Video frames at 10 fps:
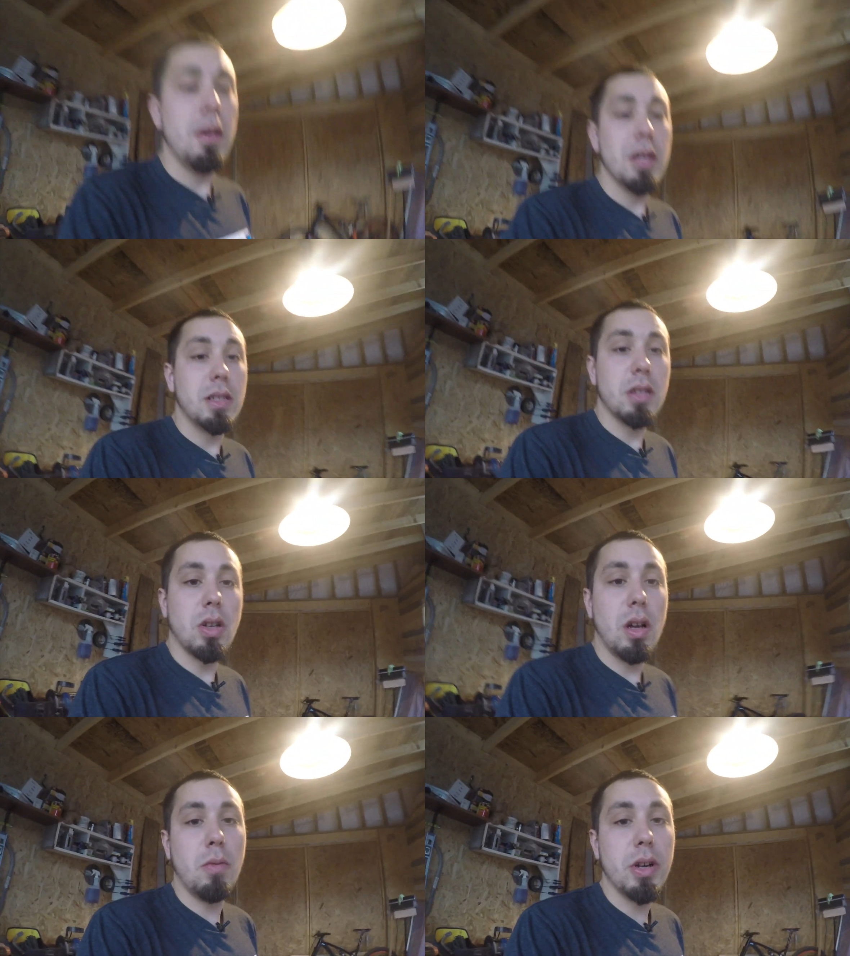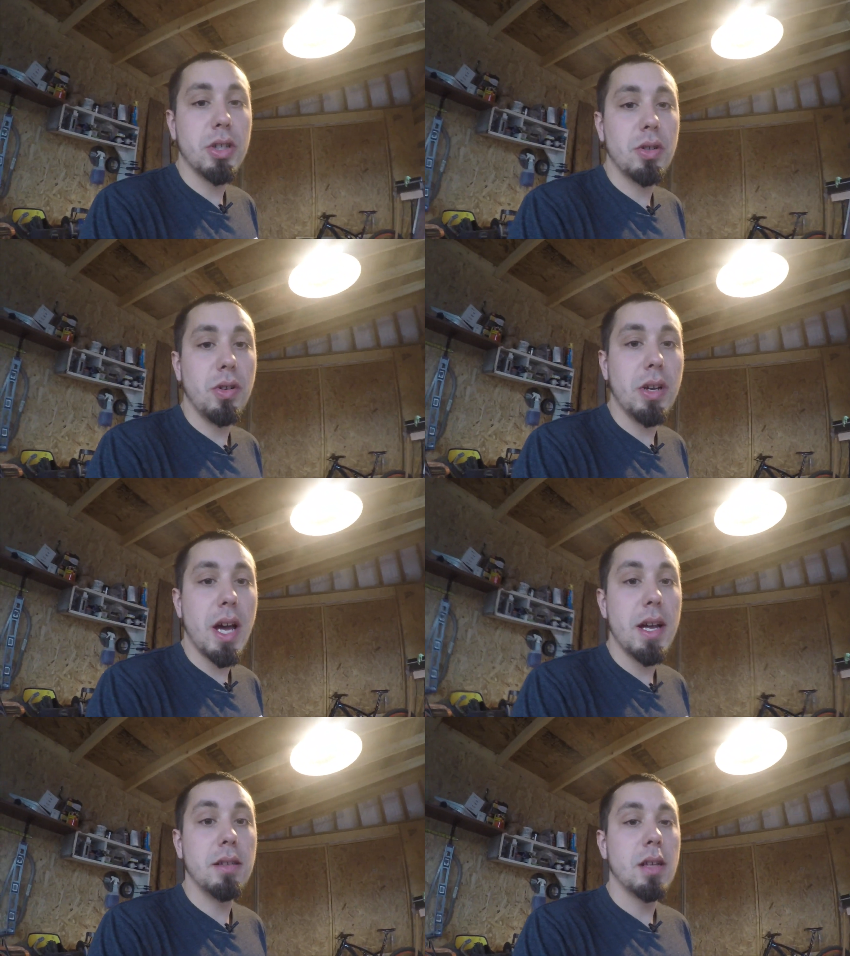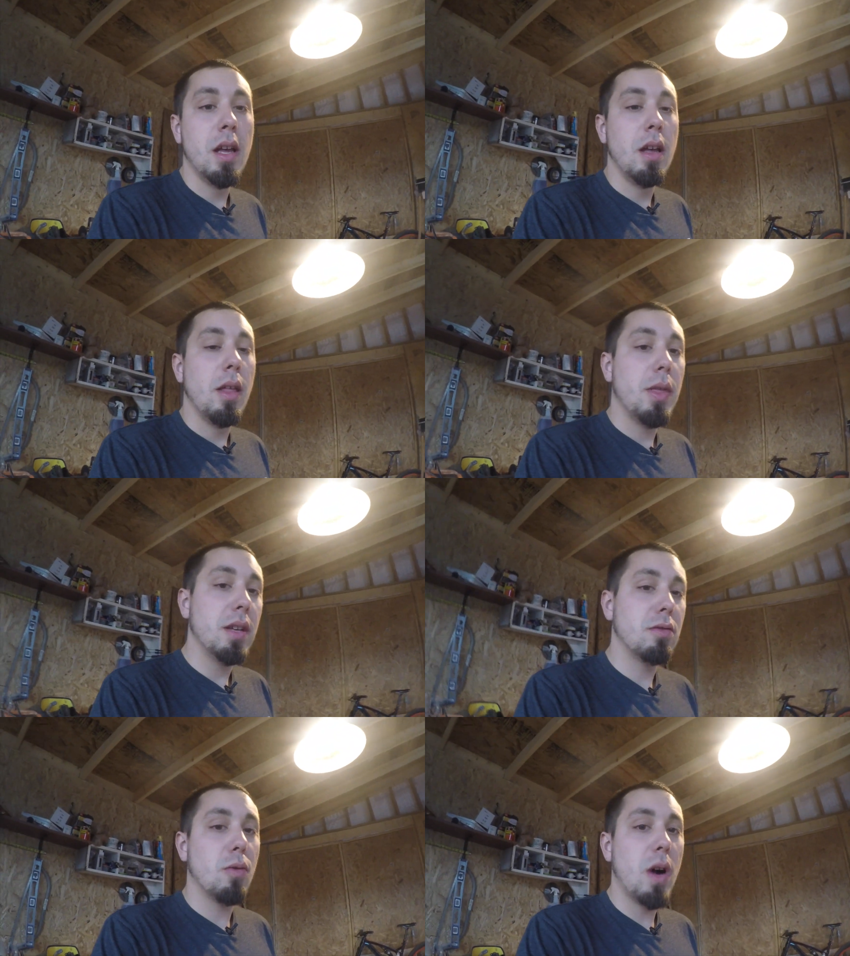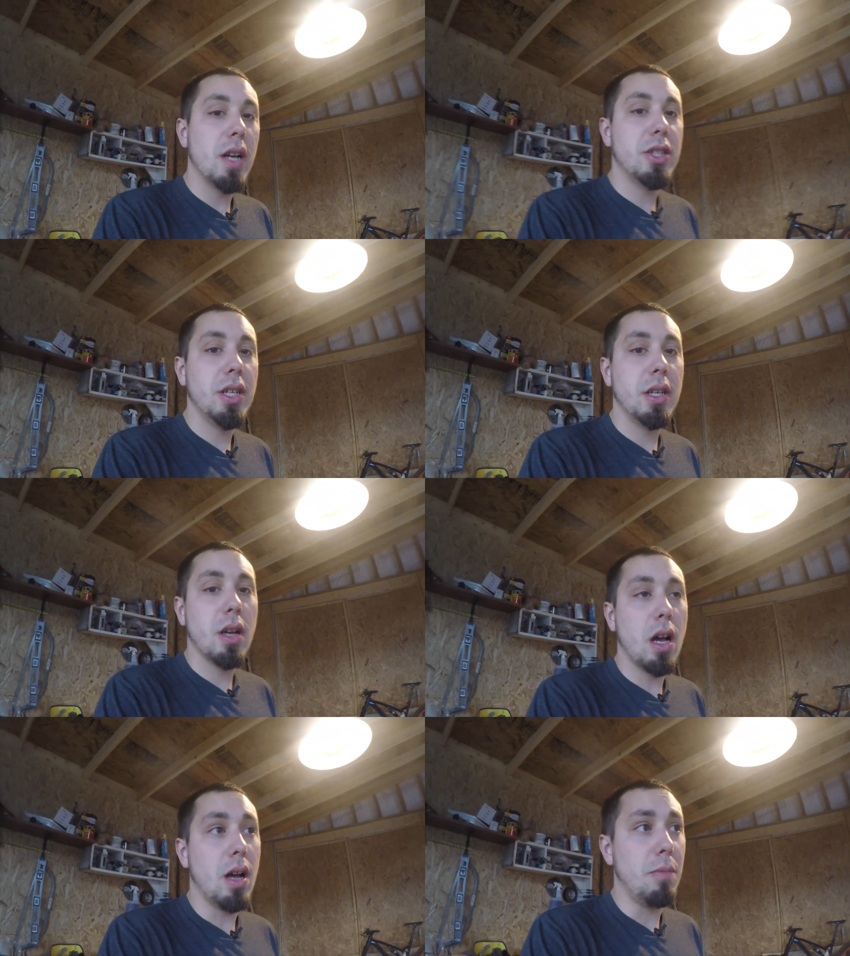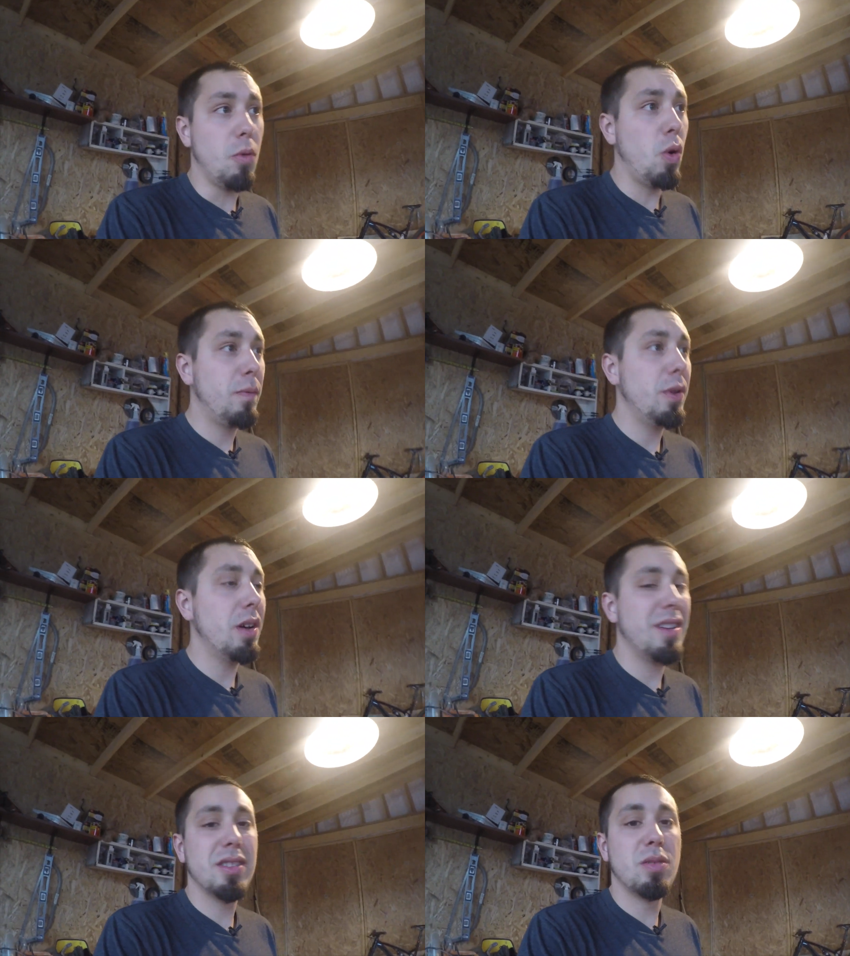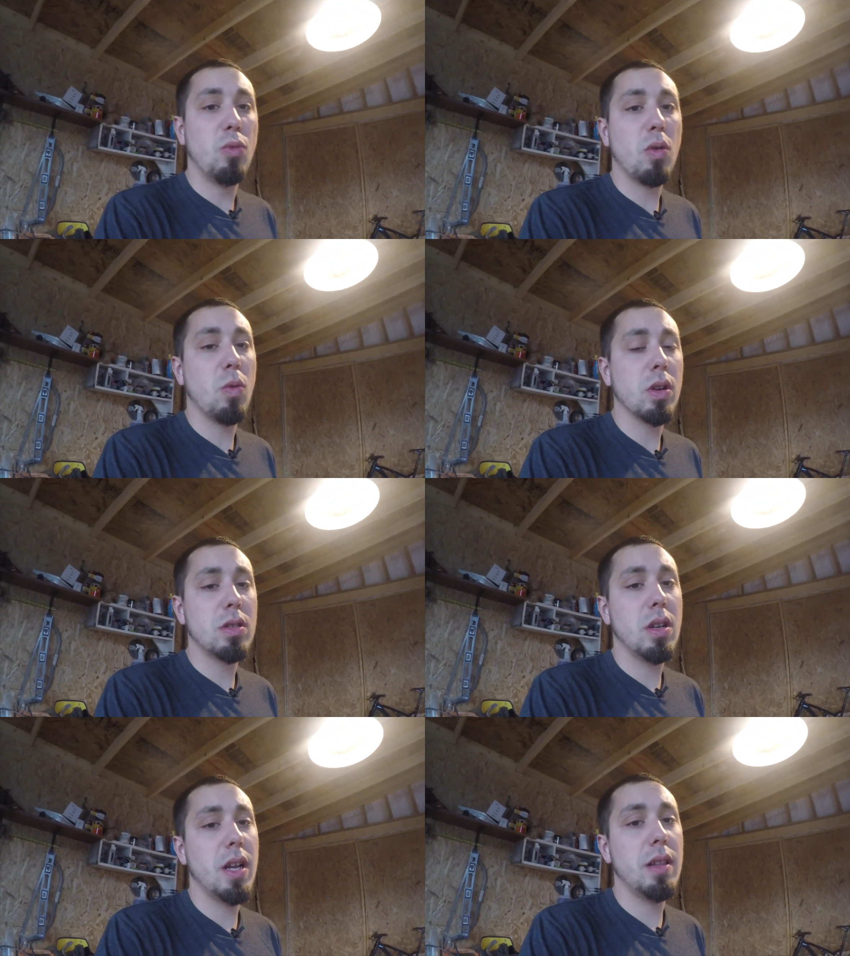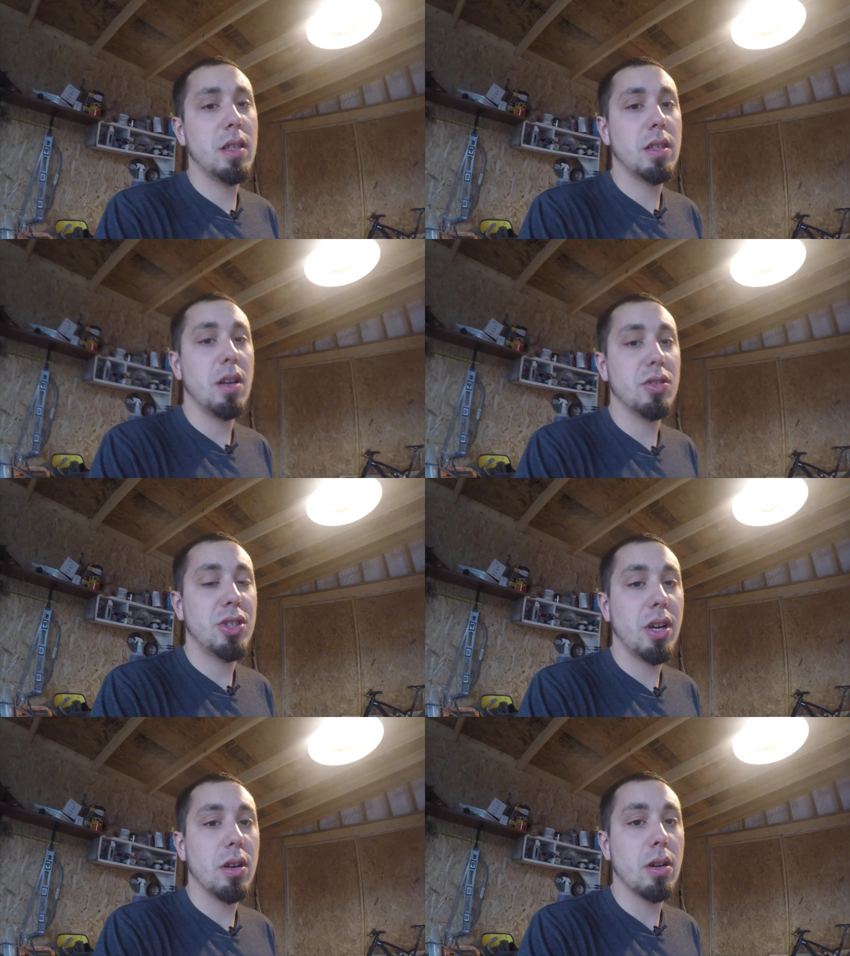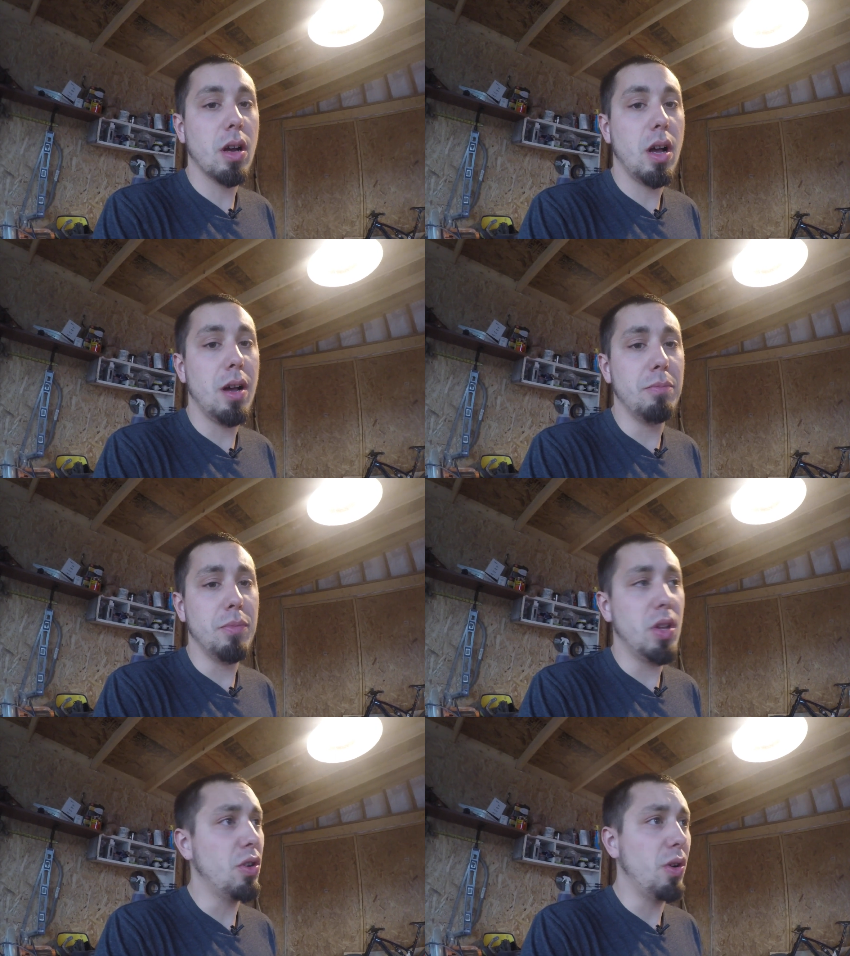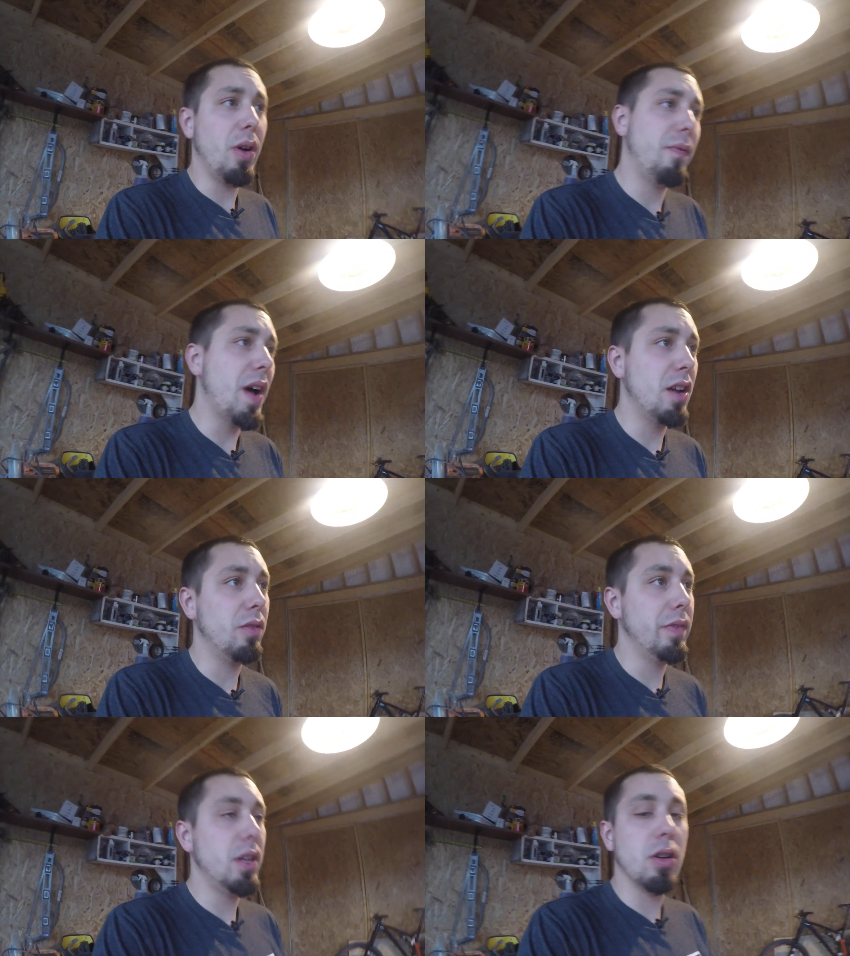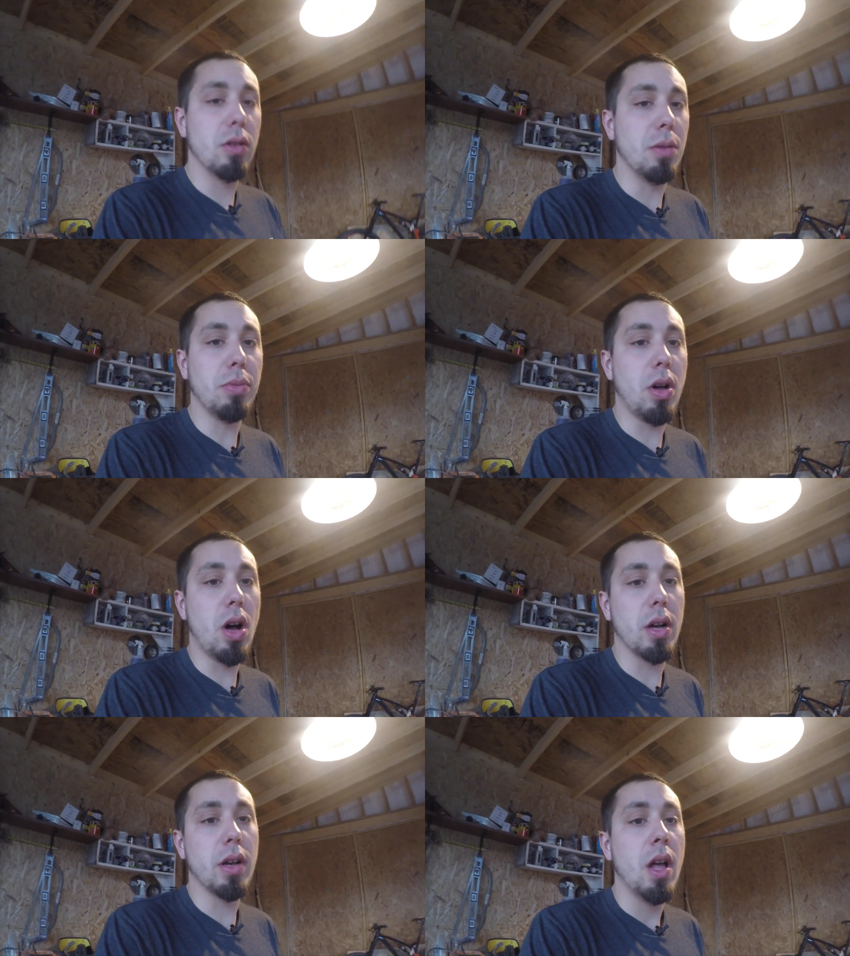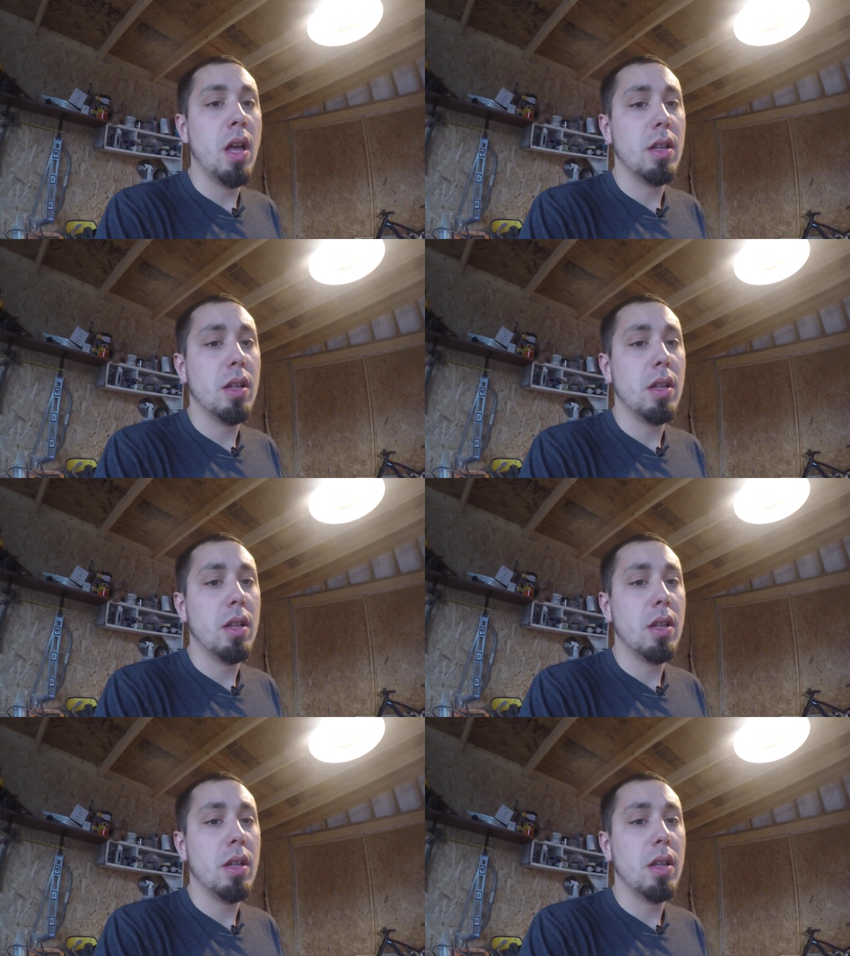Anyways, that's all I wanted to show you guys. Thanks for watching. Hopefully I'll get some more work done on this, and I'll share you know, a final video and a blog,